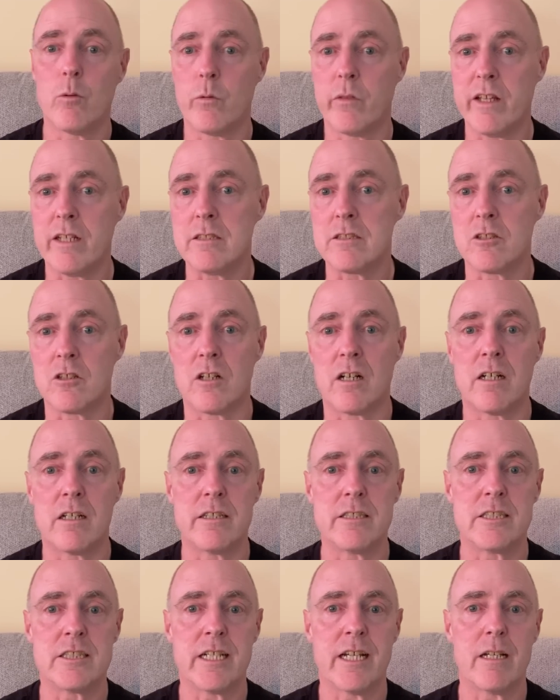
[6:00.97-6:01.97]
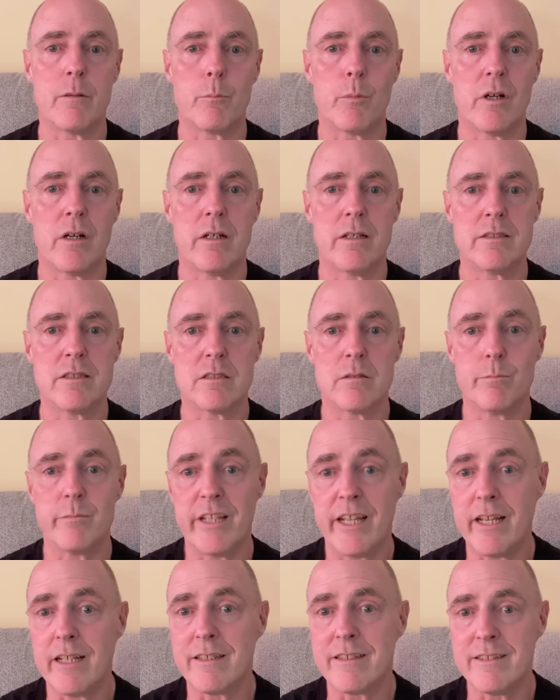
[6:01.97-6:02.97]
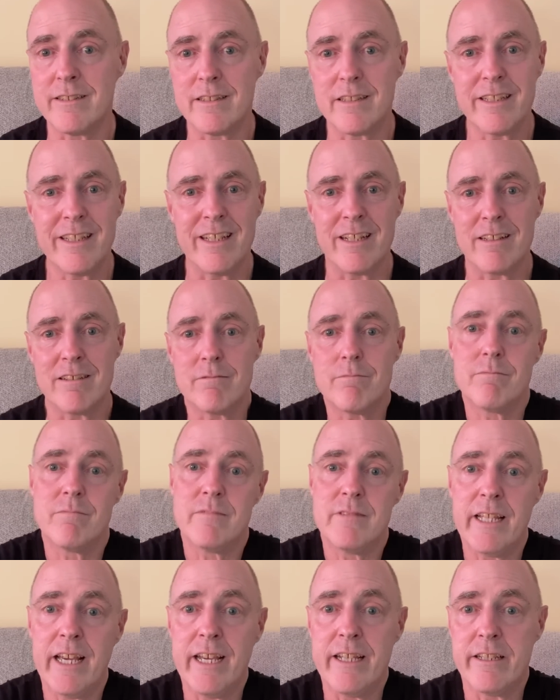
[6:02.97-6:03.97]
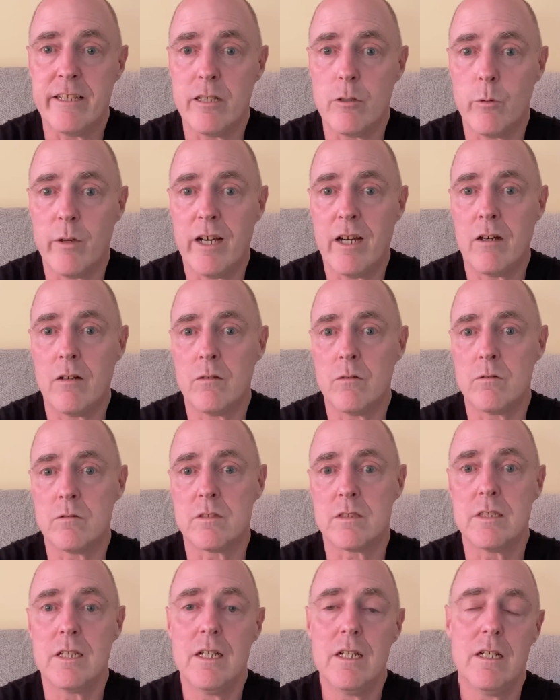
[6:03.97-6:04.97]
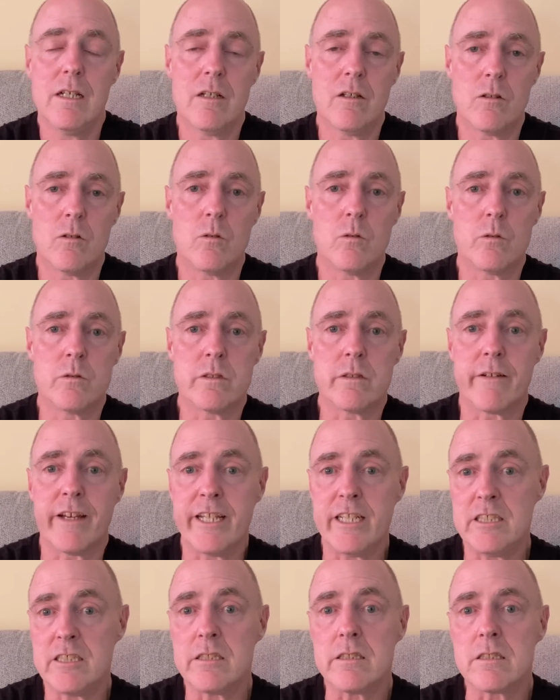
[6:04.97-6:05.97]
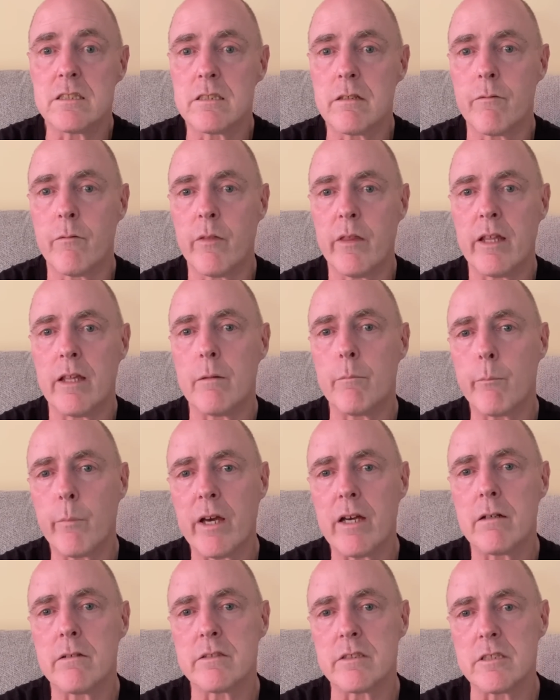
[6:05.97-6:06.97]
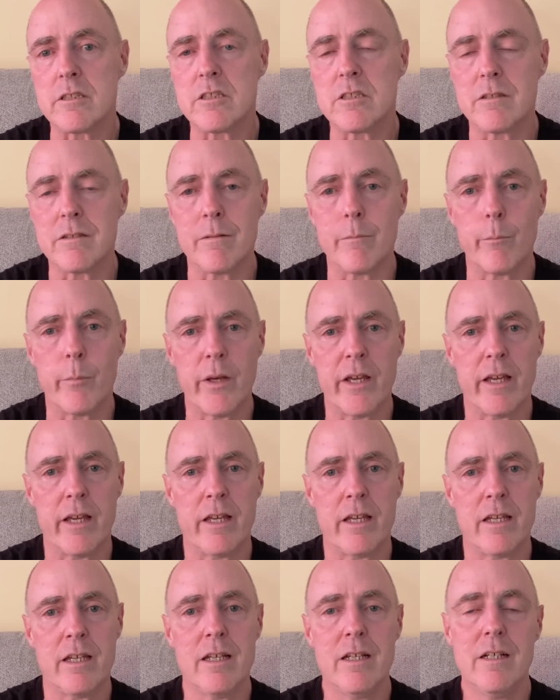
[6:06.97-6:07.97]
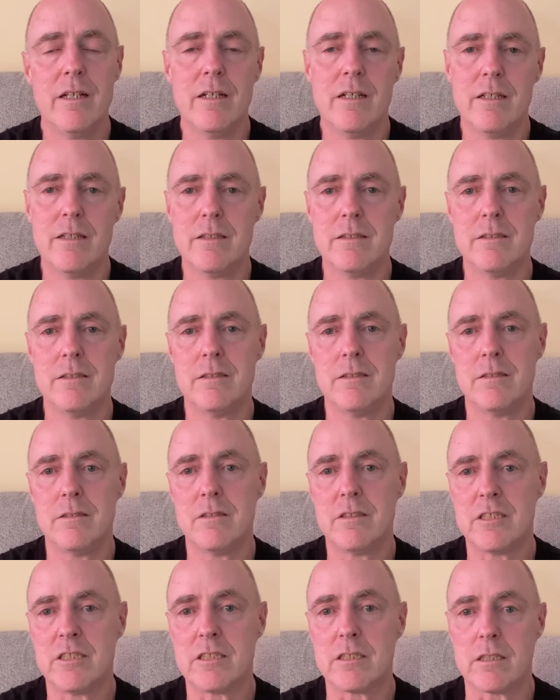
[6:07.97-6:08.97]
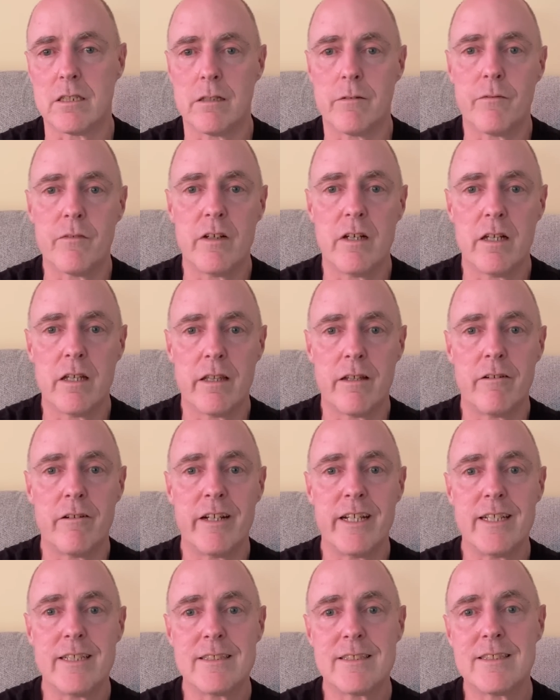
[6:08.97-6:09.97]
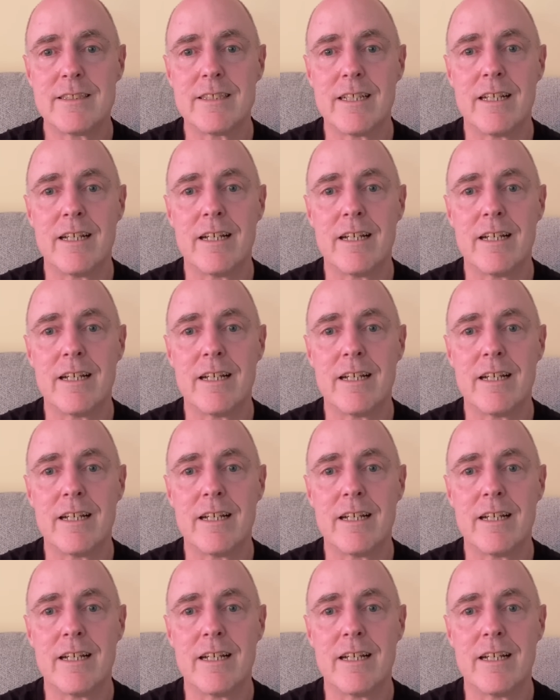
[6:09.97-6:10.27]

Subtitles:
thing's not hijacked by some ne'er-do-wells or some agents of the powers that shouldn't be, who are just going to further it,